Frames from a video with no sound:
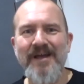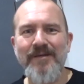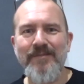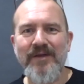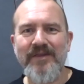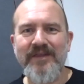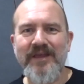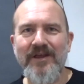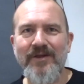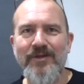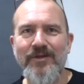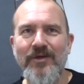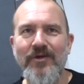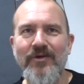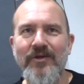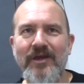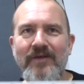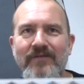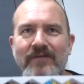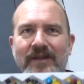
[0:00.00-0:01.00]
But now I
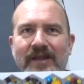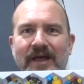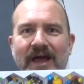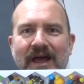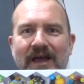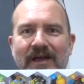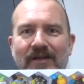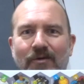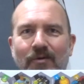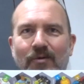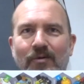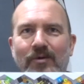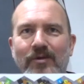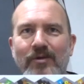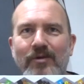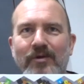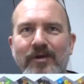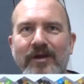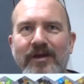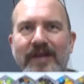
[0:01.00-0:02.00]
turn over that, oh,
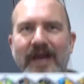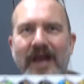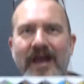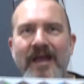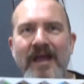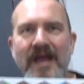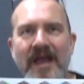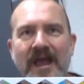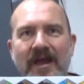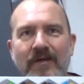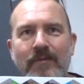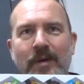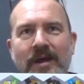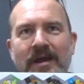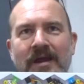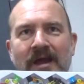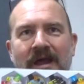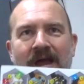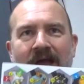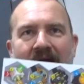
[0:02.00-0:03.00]
look at that. If
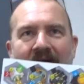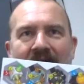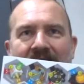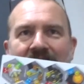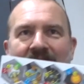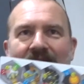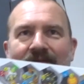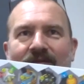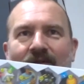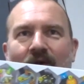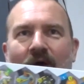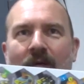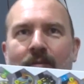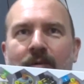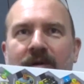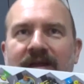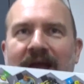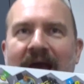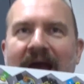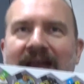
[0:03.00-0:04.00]
we had enough time,
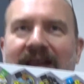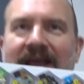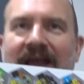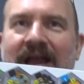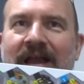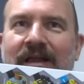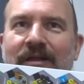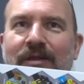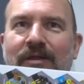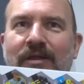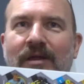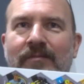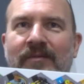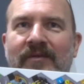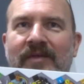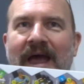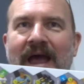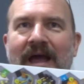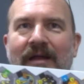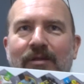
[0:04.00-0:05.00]
we'd edit in some of
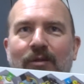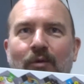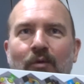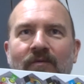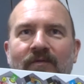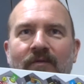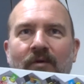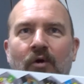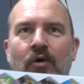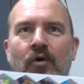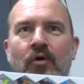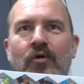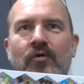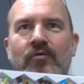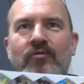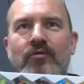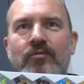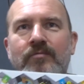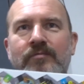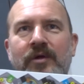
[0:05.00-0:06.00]
that sort of
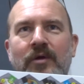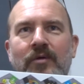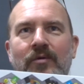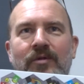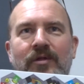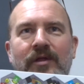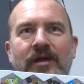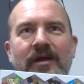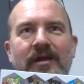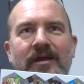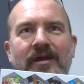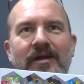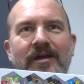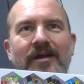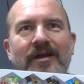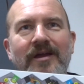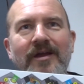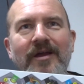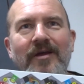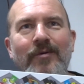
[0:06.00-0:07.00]
choral music
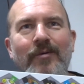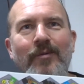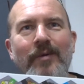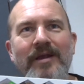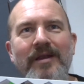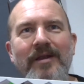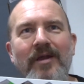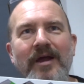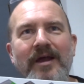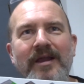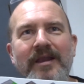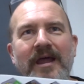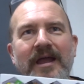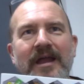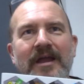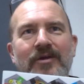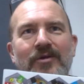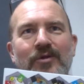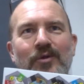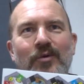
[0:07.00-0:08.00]
when like an
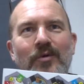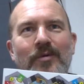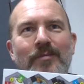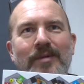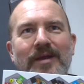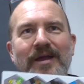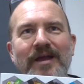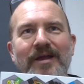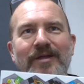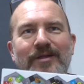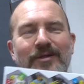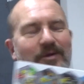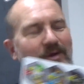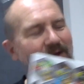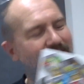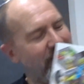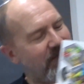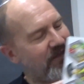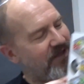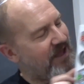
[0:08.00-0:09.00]
angel appears. Look
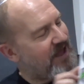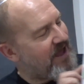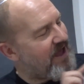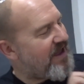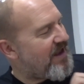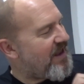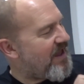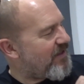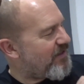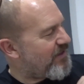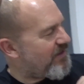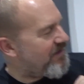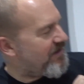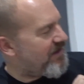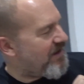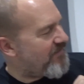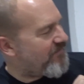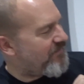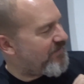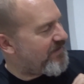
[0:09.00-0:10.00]
at that, that's
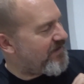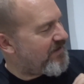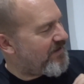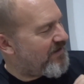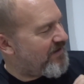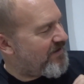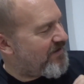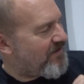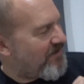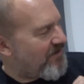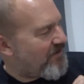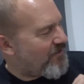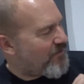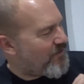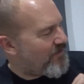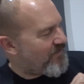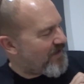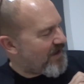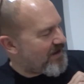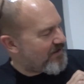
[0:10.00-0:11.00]
lovely.
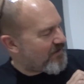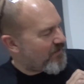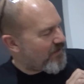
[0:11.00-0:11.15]
All of that